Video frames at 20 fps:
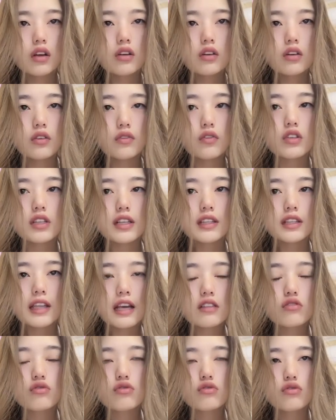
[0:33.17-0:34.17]
For the
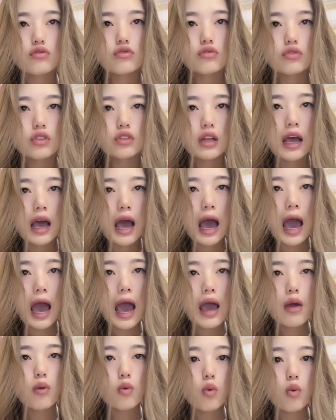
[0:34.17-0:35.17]
text too,
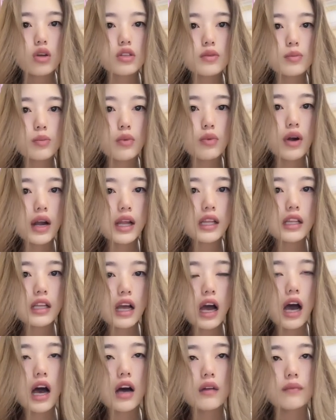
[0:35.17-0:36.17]
I was
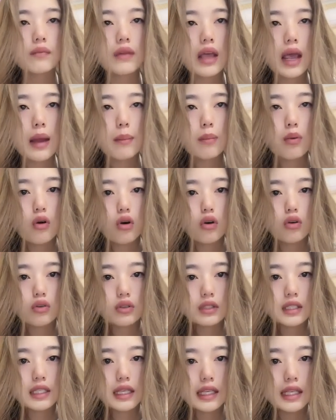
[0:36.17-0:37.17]
born on
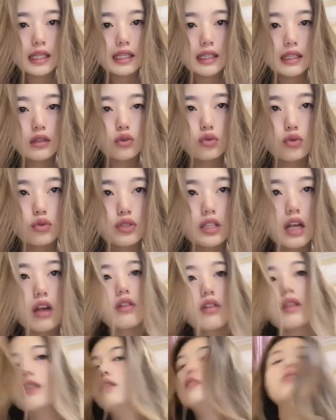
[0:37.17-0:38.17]
April 10,
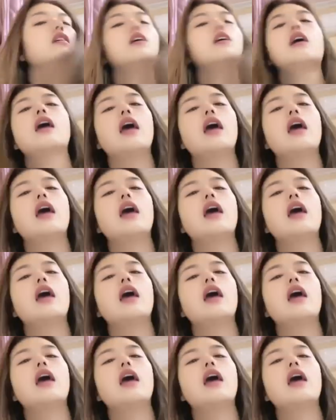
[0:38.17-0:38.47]
2000.